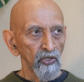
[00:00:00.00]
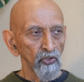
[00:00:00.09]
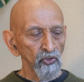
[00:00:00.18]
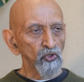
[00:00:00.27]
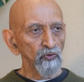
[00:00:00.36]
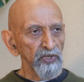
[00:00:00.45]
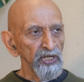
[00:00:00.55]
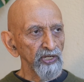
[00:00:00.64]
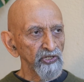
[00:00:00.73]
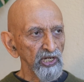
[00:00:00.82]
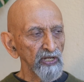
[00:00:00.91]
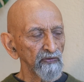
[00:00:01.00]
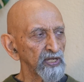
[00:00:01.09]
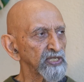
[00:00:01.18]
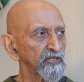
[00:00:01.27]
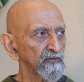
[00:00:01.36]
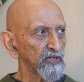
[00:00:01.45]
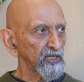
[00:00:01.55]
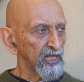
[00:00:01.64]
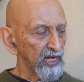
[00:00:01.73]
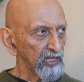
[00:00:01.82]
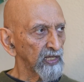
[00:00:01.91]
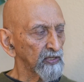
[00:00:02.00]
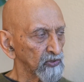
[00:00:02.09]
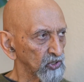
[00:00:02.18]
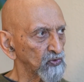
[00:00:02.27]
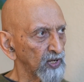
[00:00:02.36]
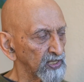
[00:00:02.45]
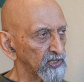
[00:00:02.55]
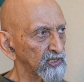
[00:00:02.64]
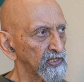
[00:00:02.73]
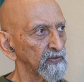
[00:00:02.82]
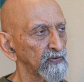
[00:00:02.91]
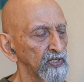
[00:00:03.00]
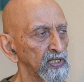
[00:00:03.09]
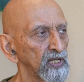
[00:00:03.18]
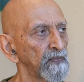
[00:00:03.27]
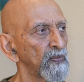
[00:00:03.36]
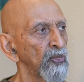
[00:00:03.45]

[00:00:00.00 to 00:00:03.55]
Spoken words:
used to be initially once a week. Then I think it was twice a week.